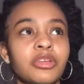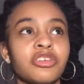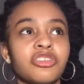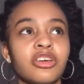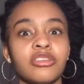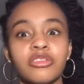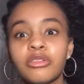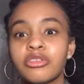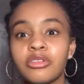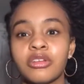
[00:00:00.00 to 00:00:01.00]
she has
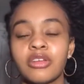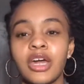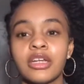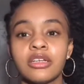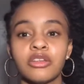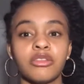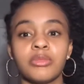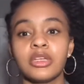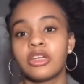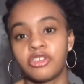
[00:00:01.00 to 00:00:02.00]
social anxiety doesn't
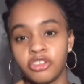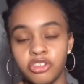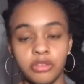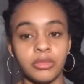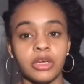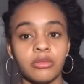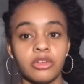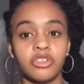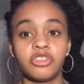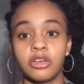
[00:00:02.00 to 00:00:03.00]
mean that she shouldn't be able
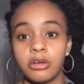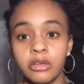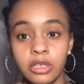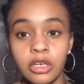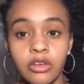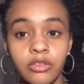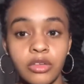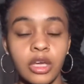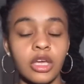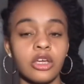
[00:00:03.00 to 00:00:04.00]
to share her gift.
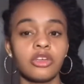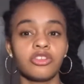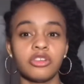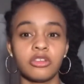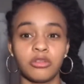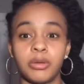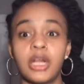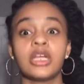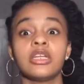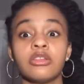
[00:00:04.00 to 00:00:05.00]
She just
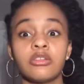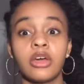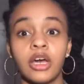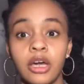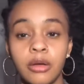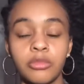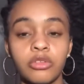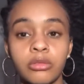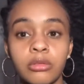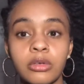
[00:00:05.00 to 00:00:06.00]
probably needs time
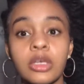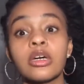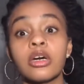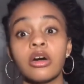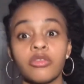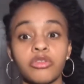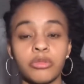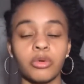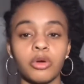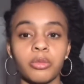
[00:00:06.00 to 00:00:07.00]
to get
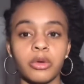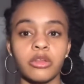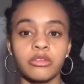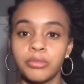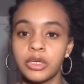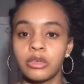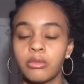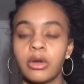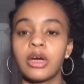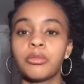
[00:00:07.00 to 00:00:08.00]
comfortable with being
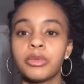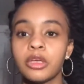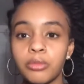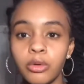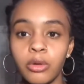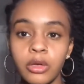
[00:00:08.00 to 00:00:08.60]
around people.